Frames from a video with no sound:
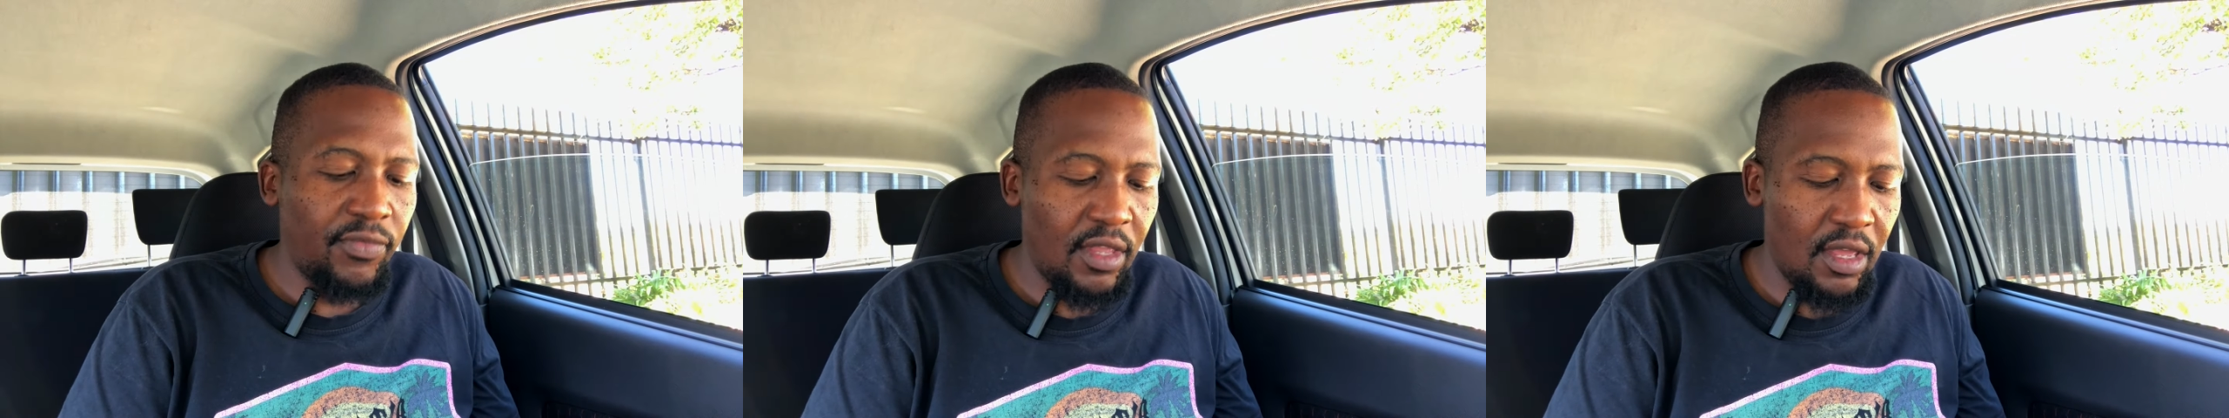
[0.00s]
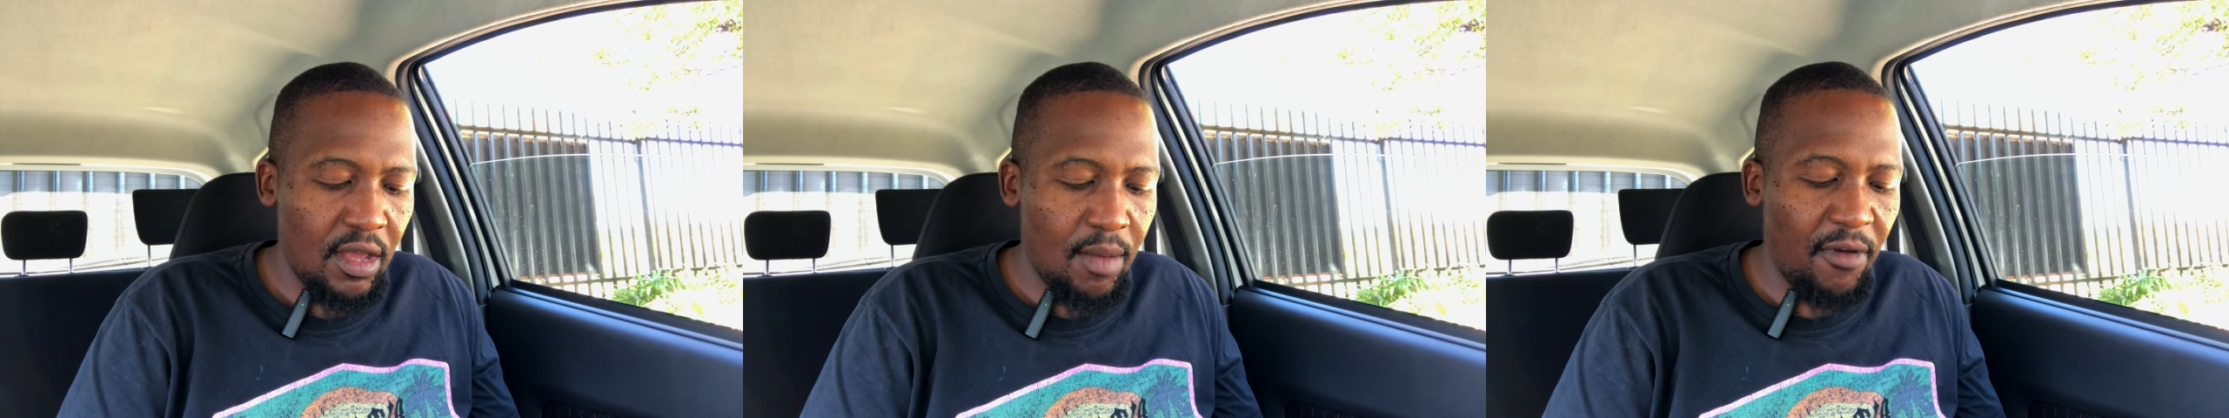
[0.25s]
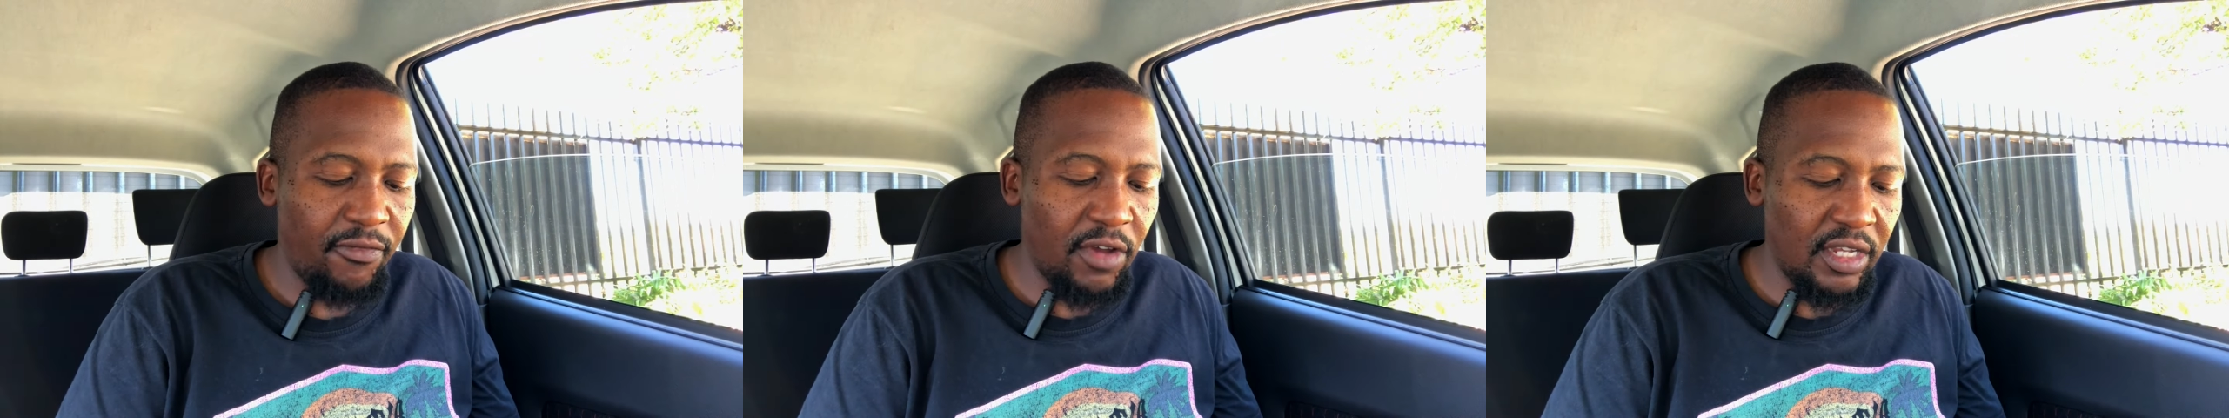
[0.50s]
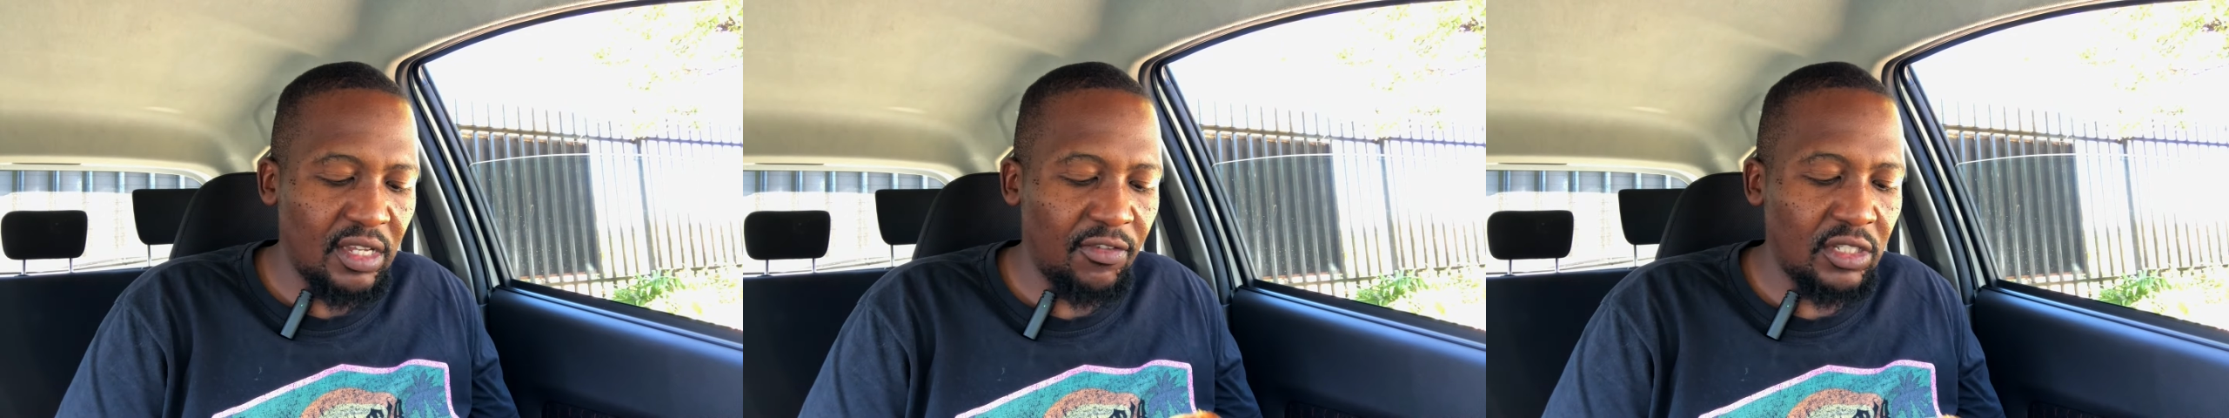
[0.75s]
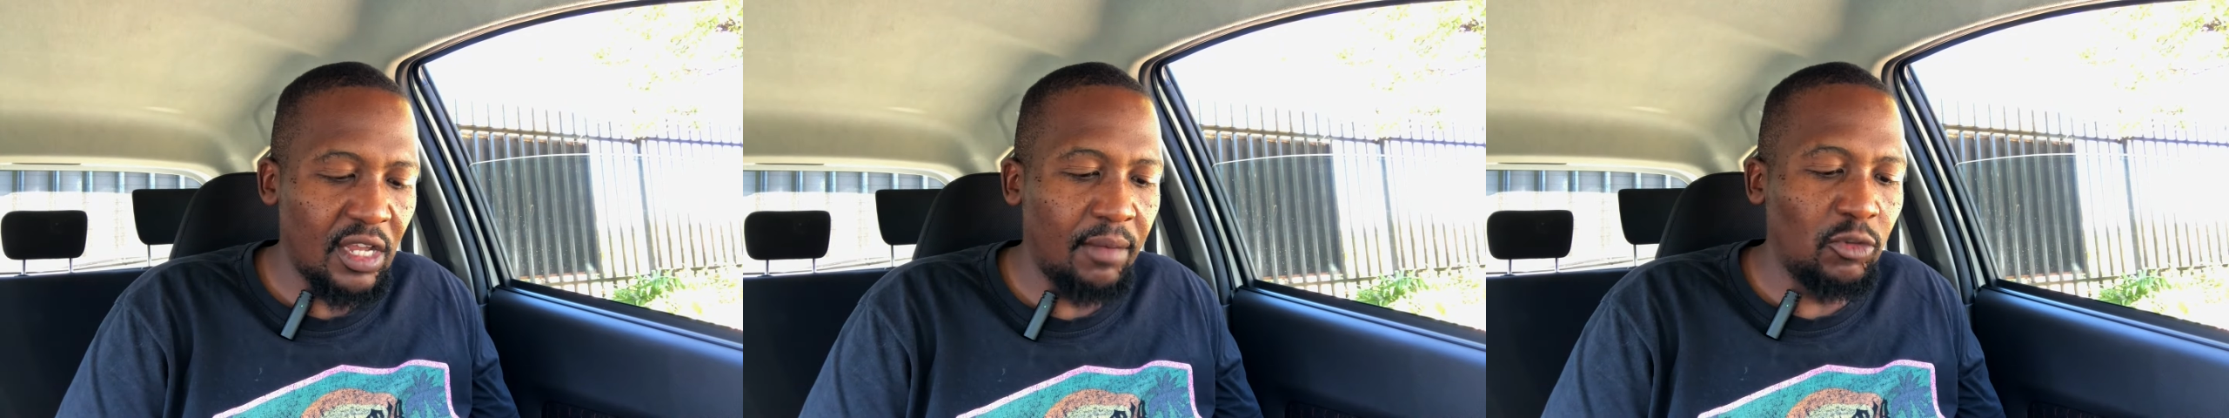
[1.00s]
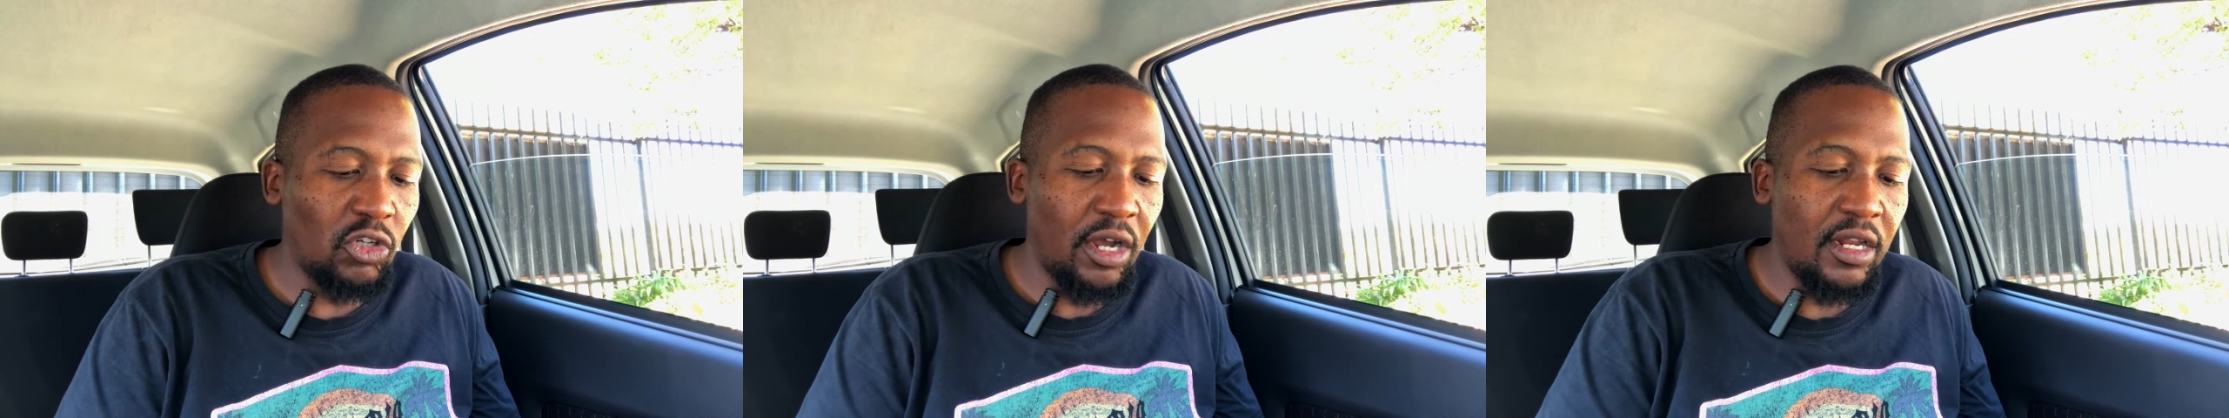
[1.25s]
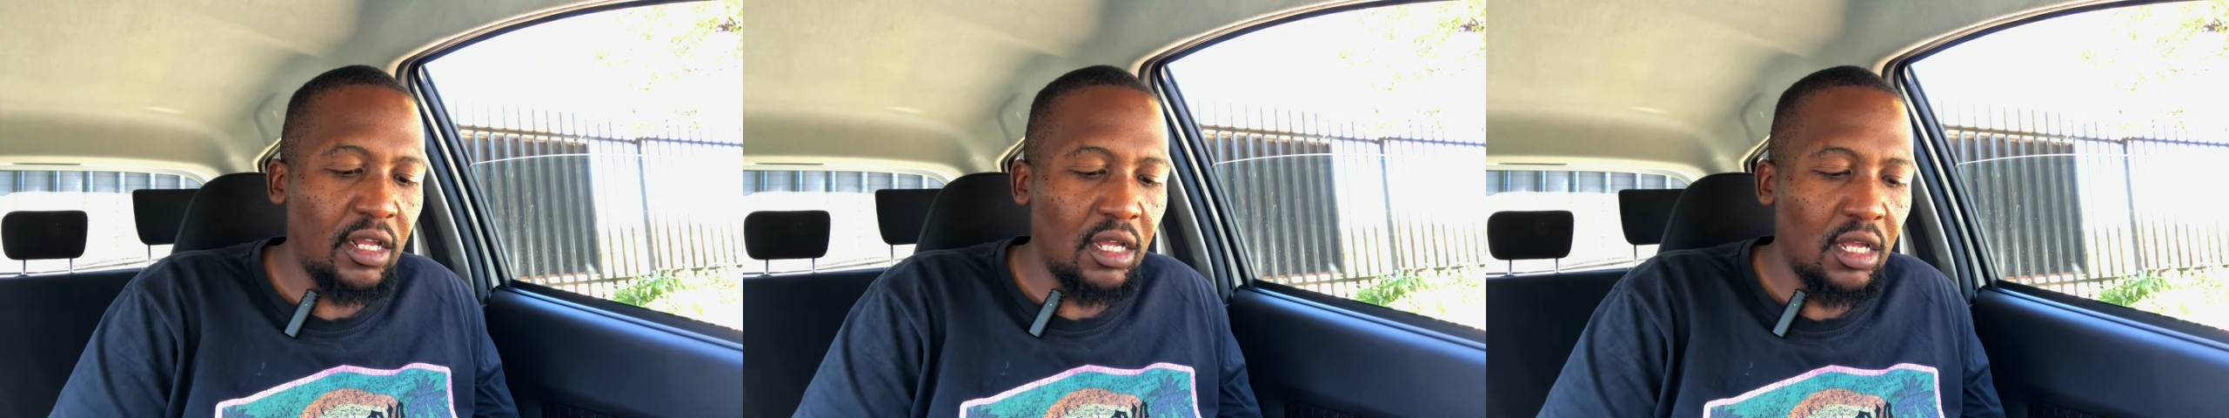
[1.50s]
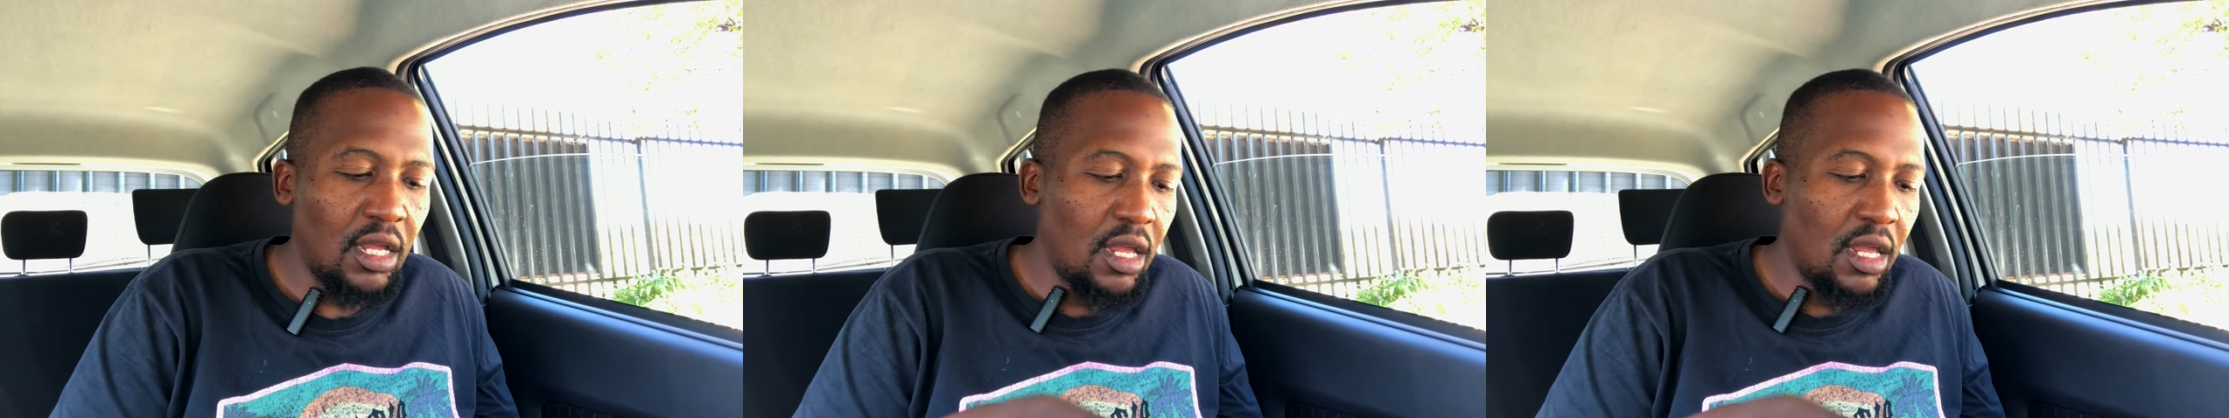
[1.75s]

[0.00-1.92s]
Yeah, my first ever time trying it.